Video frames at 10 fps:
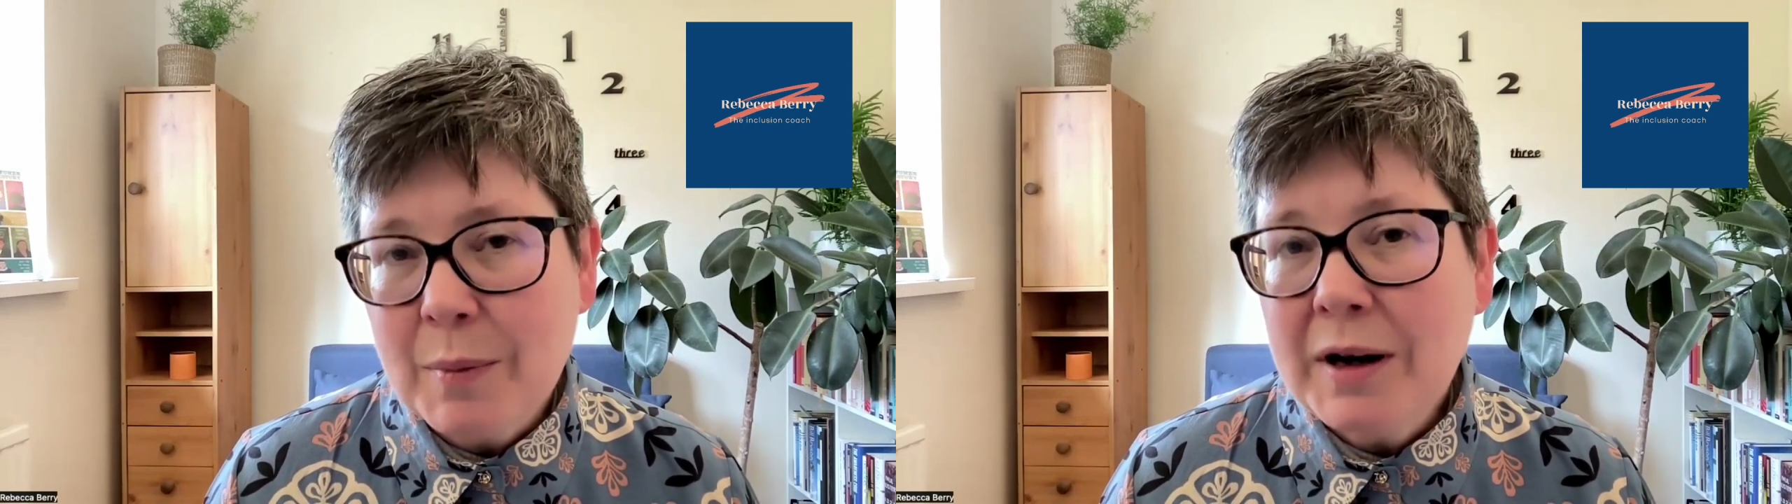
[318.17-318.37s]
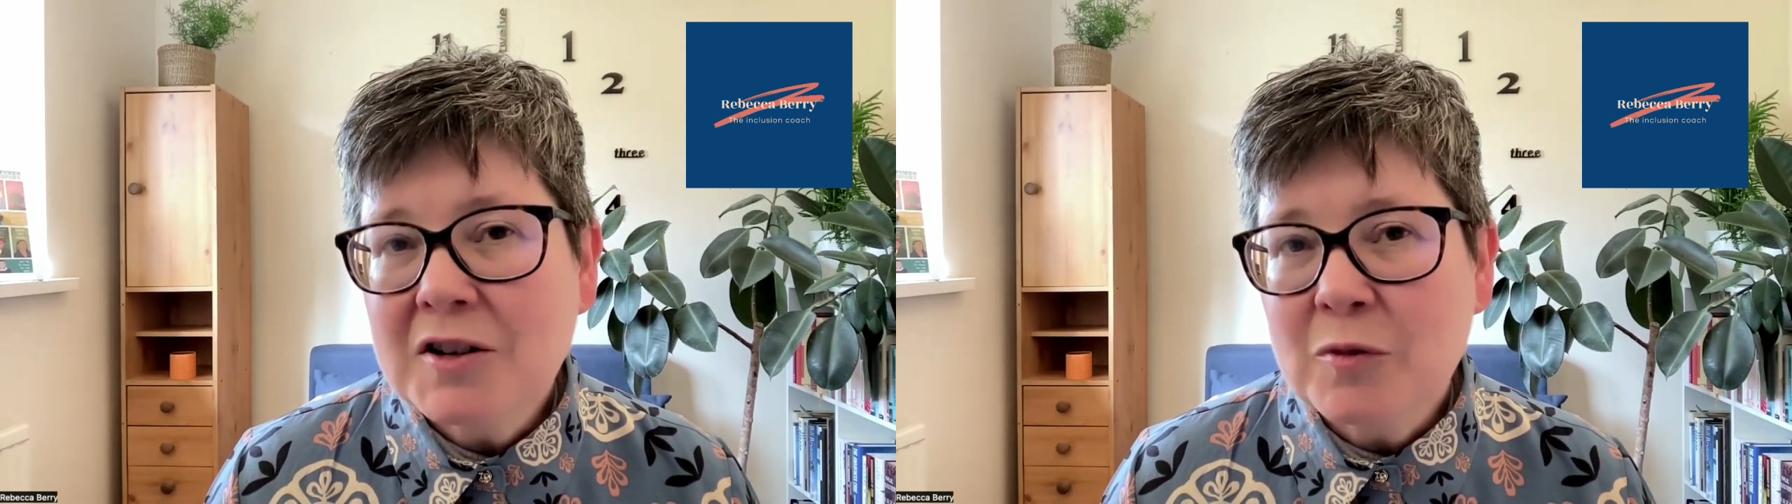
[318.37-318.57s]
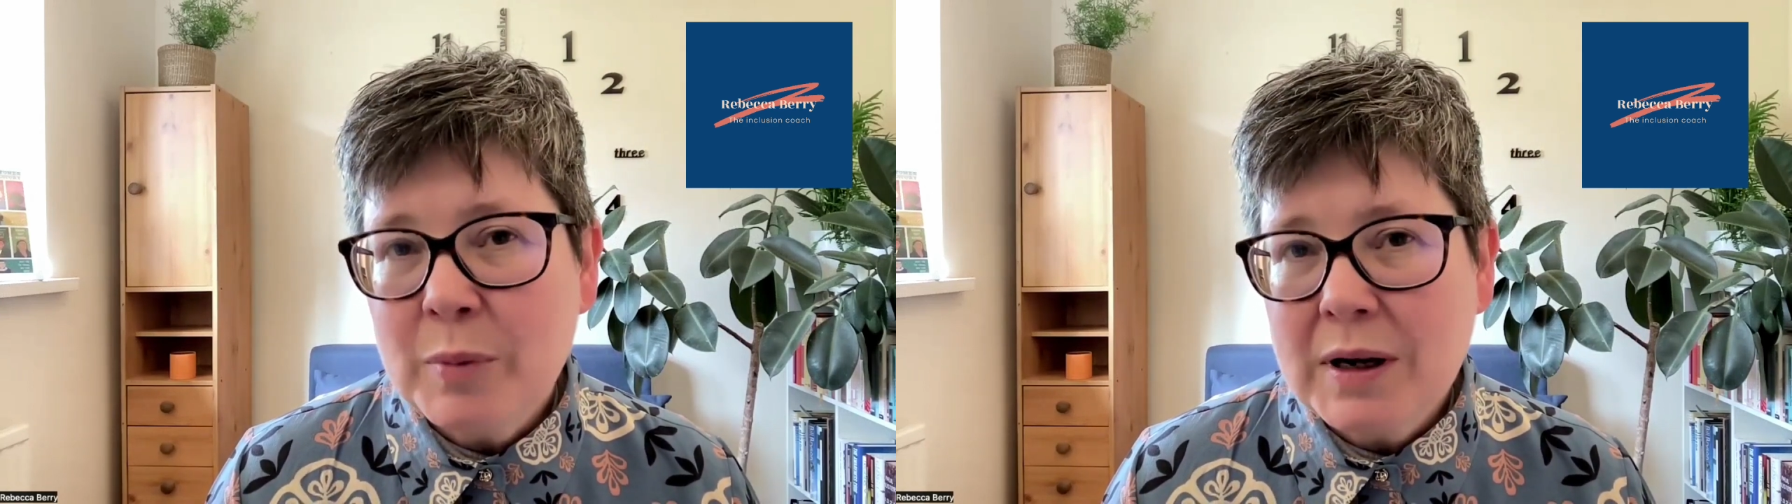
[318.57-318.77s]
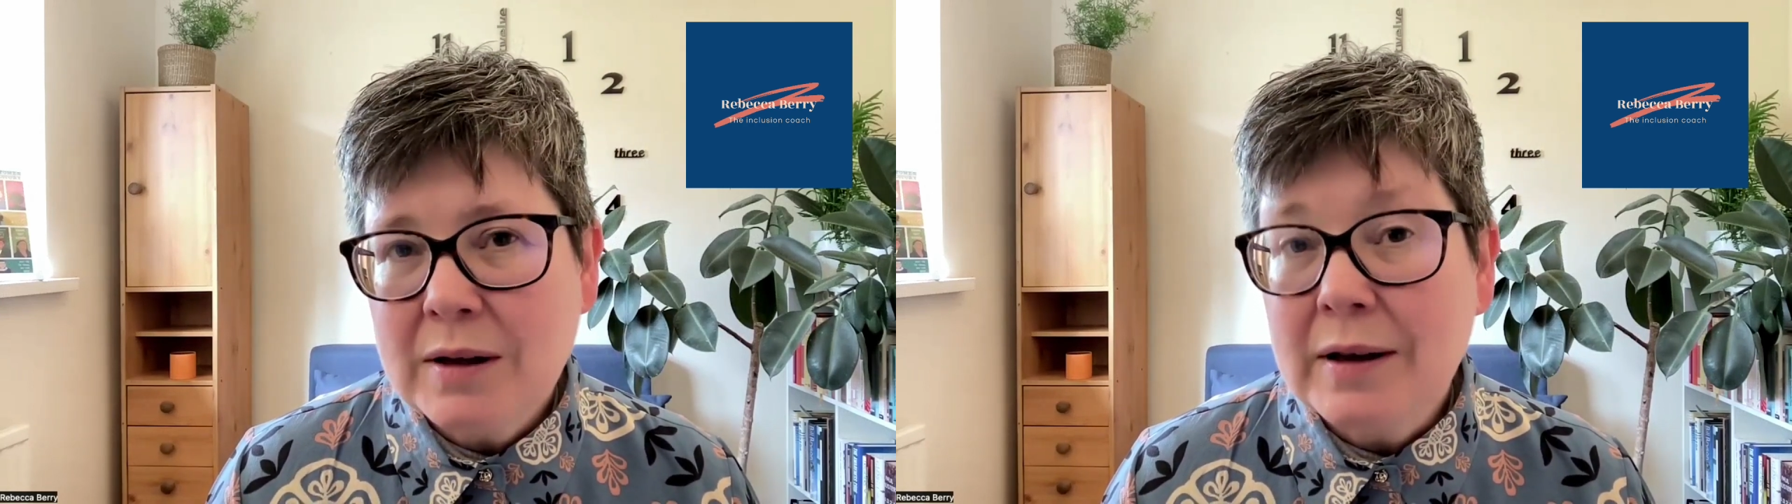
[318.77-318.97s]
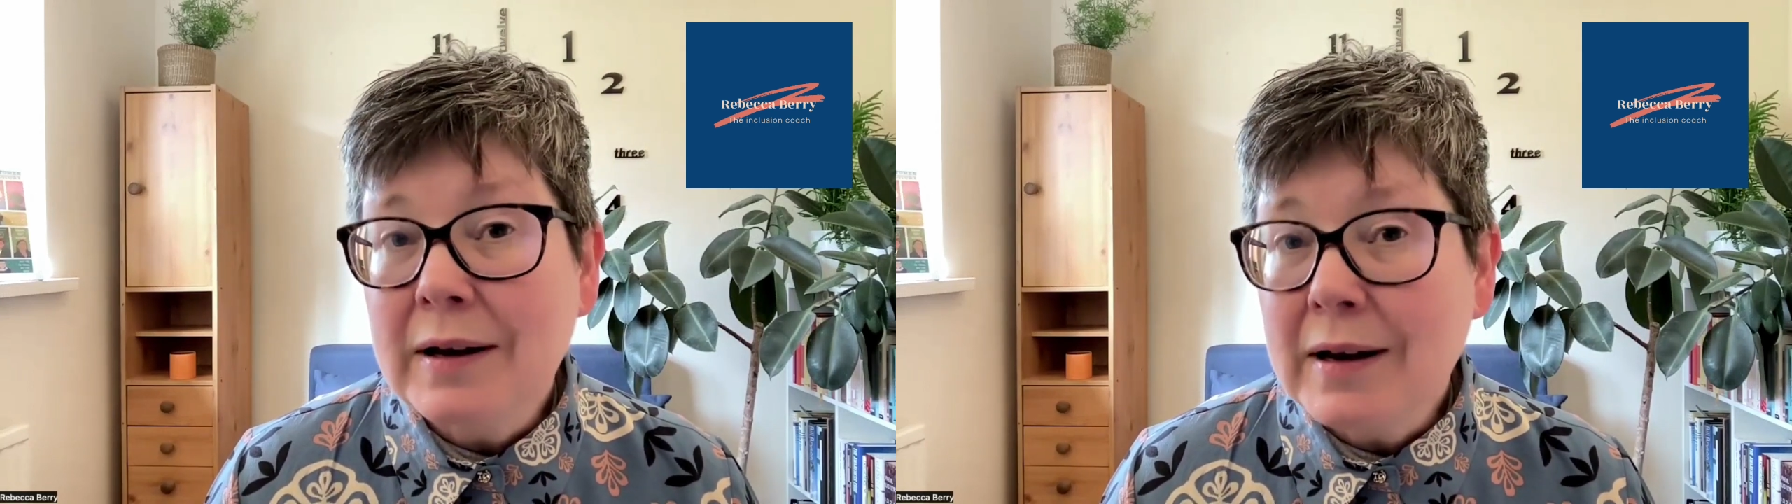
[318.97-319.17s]
might have
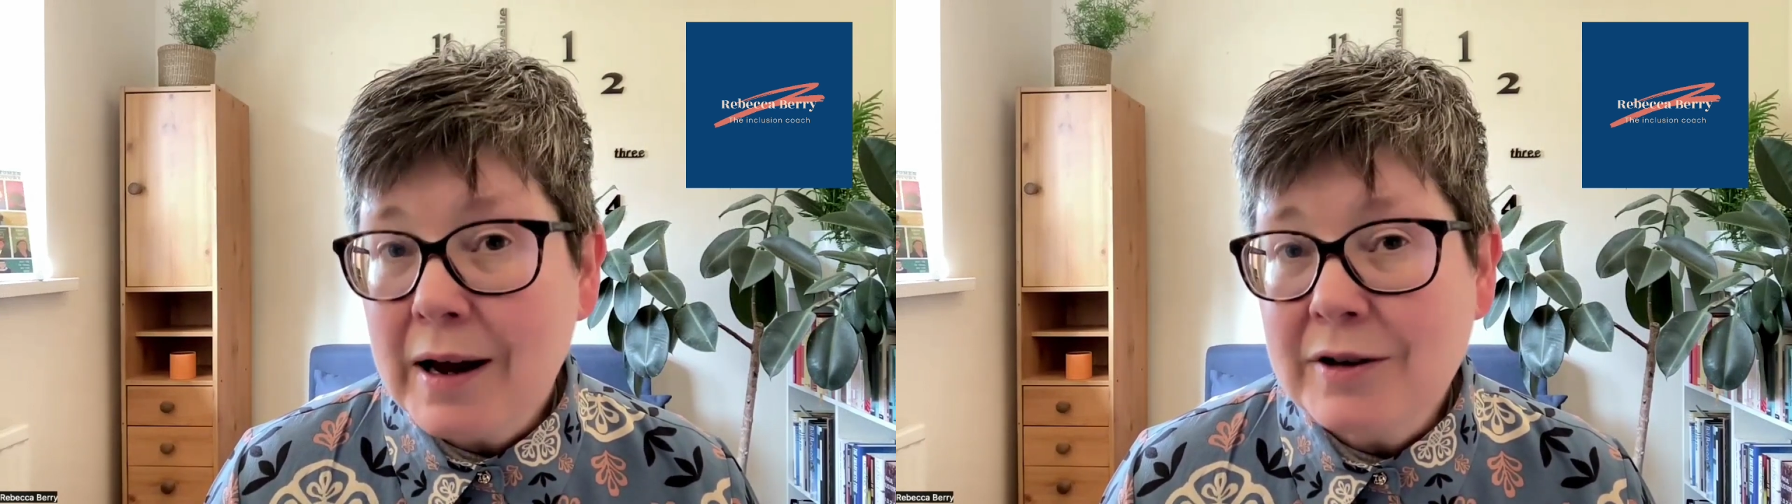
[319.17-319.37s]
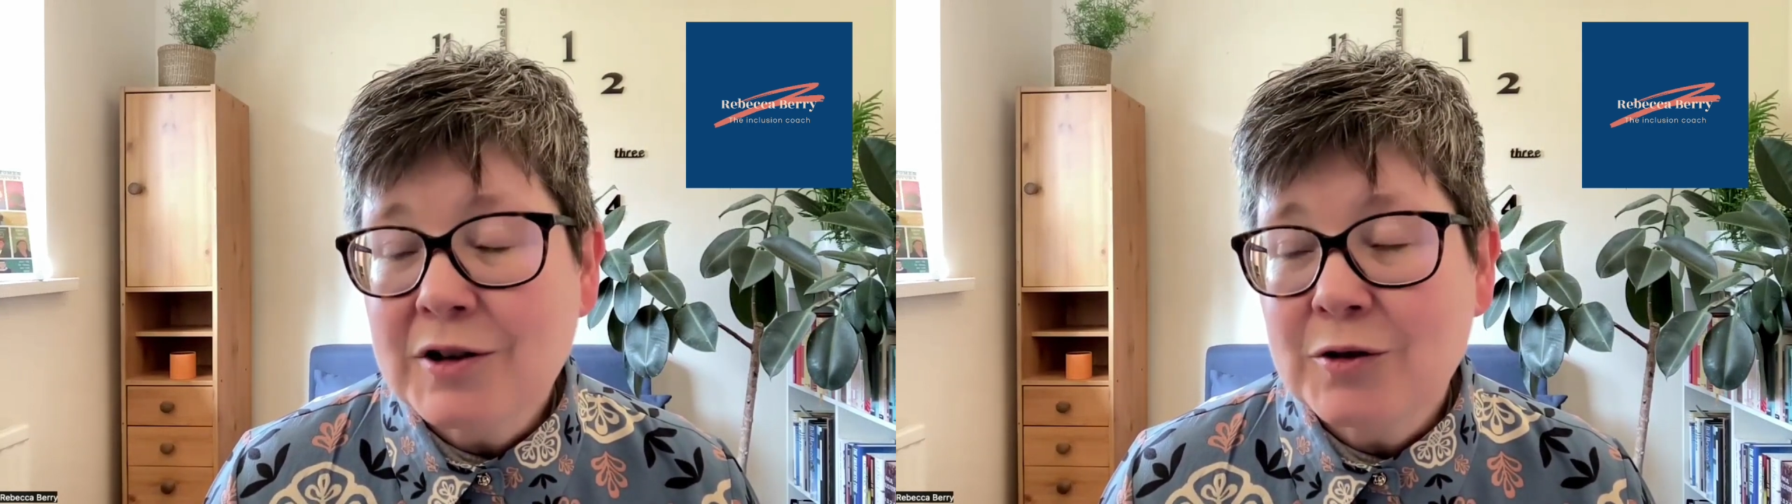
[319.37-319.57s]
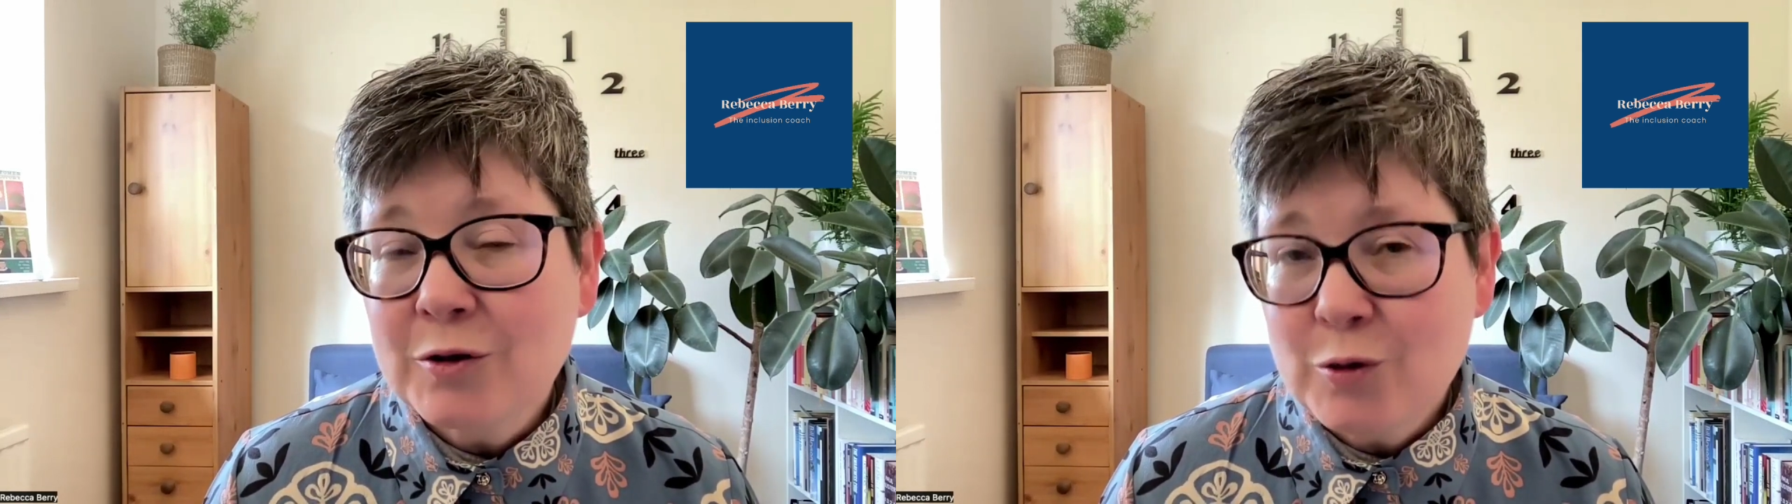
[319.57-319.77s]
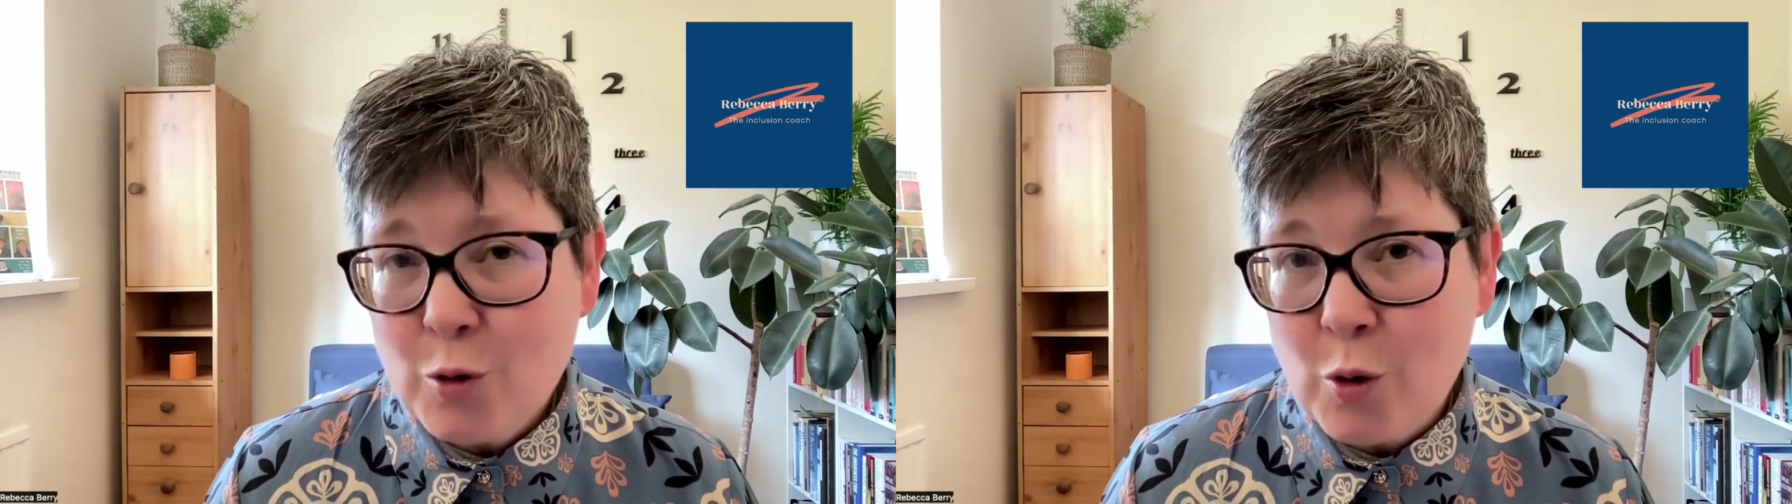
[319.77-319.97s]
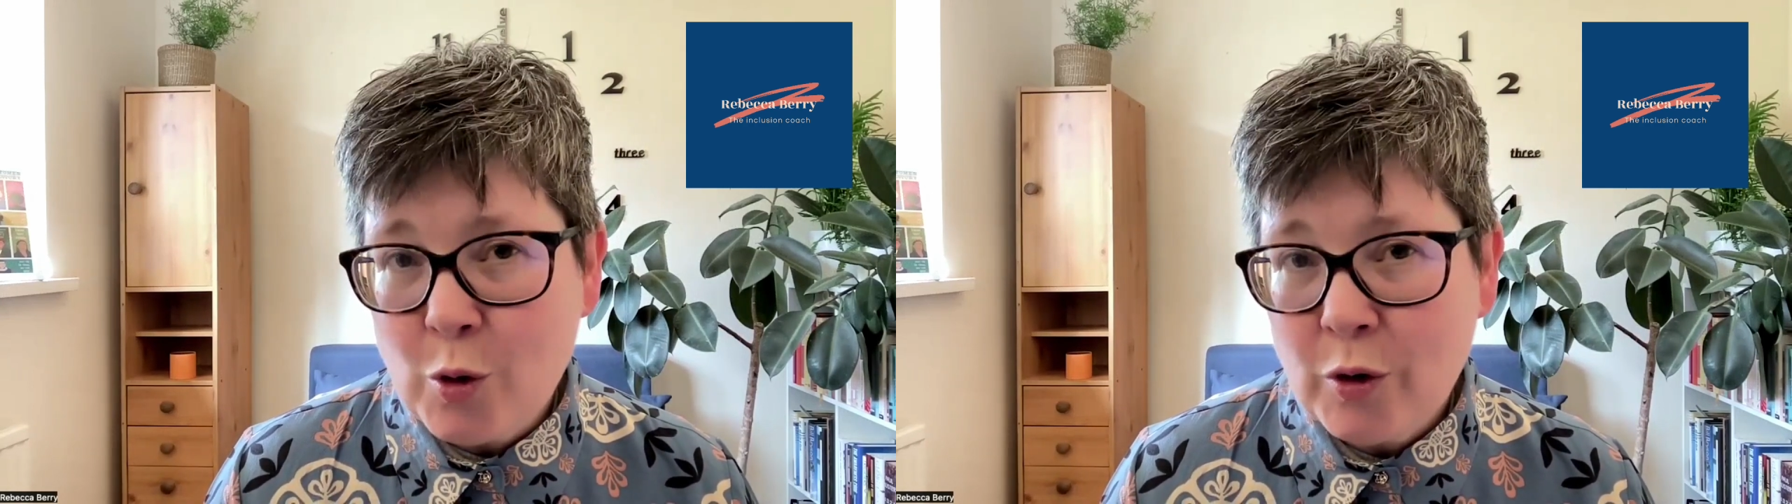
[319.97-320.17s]
been the last
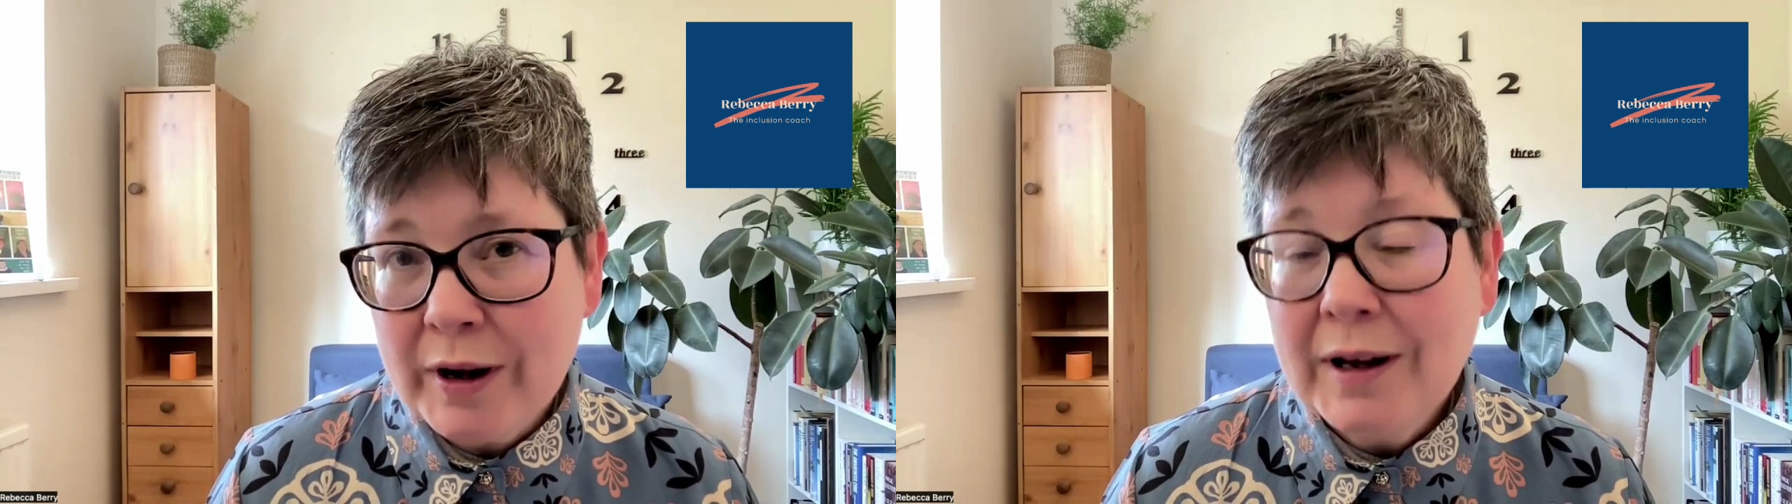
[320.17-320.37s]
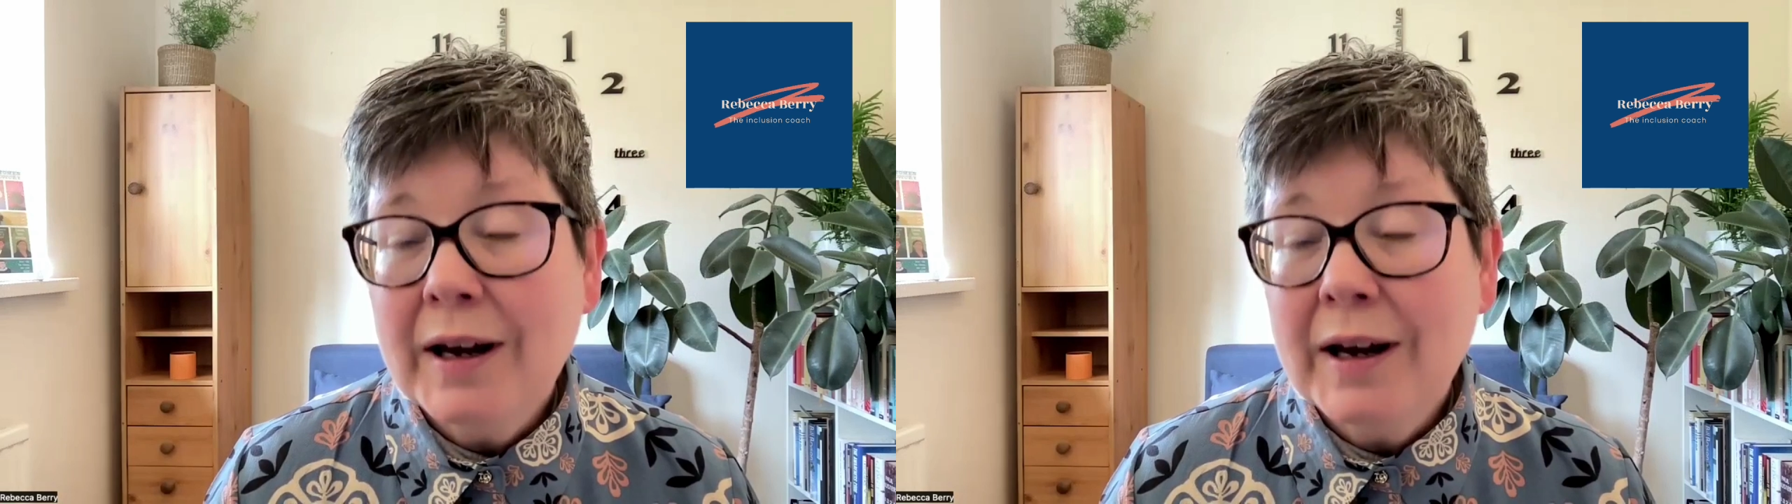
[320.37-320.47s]
straw